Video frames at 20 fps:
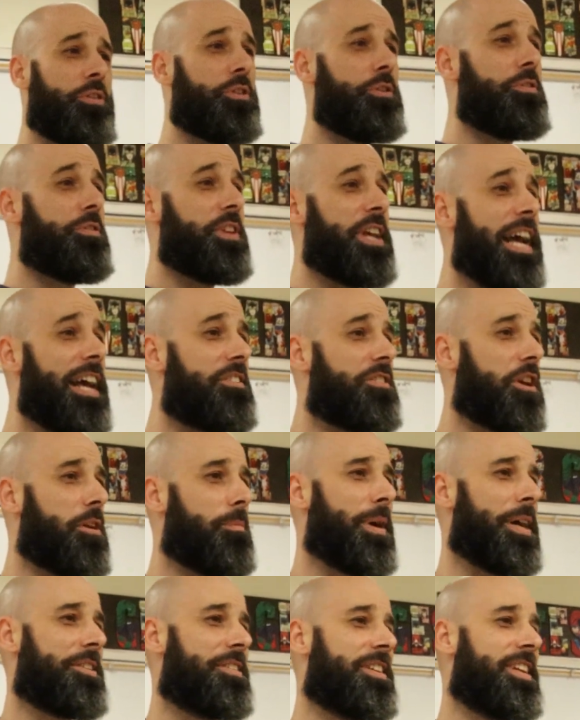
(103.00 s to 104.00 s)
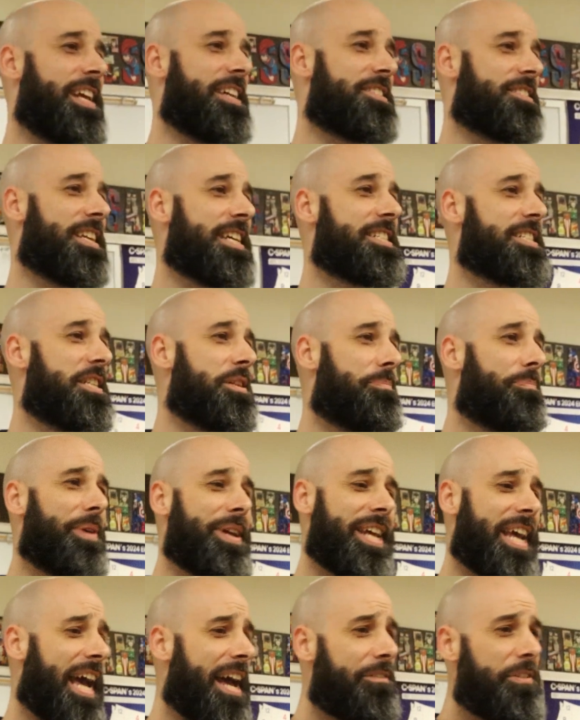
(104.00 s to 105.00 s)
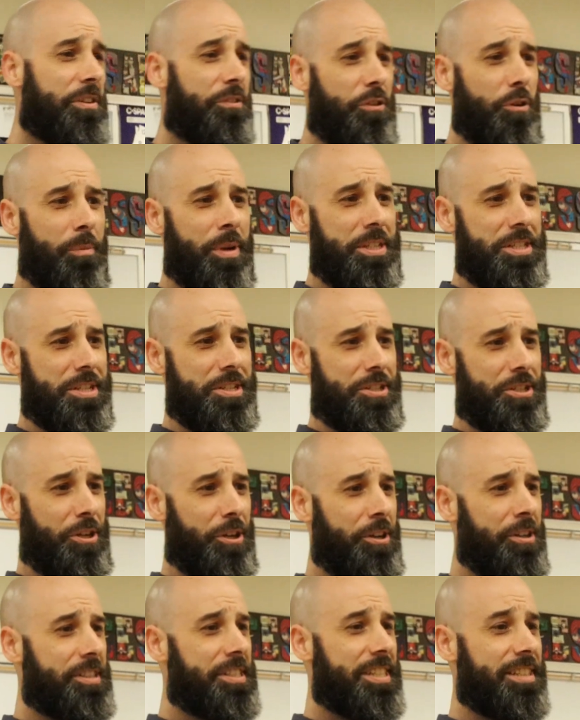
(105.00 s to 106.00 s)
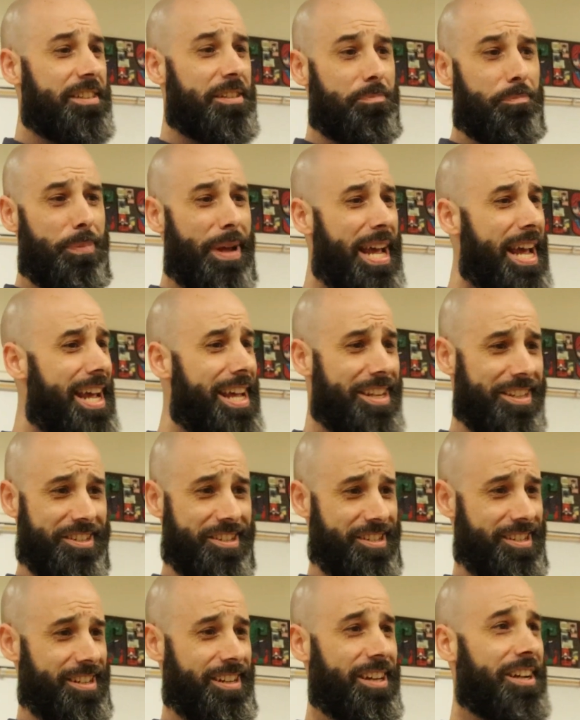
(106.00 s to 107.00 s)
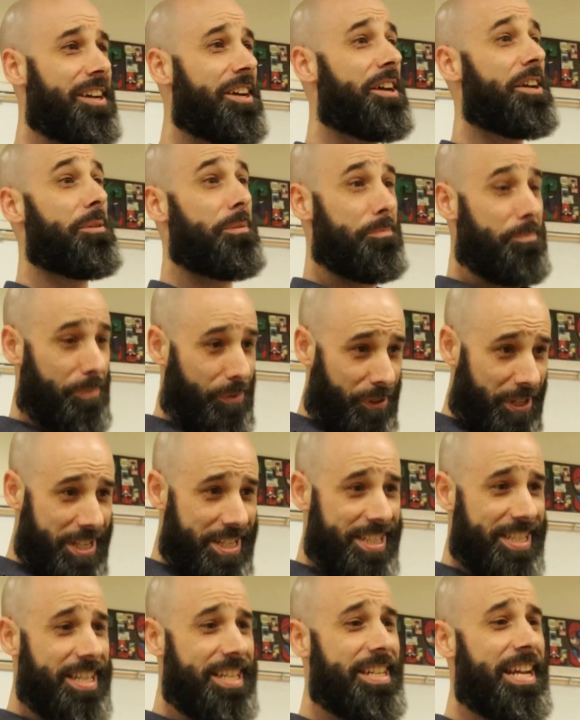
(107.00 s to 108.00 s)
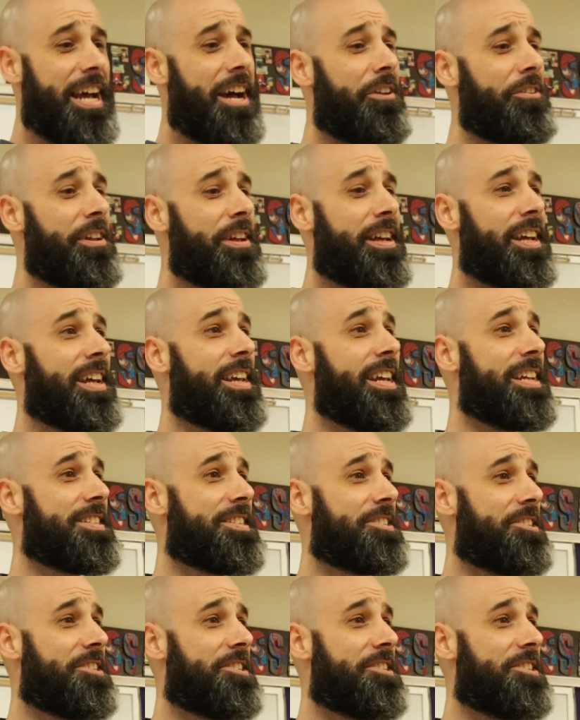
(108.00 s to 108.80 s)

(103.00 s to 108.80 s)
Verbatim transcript: enthusiastic about today's lesson, but you haven't so much as turned to the page. Please sit down and get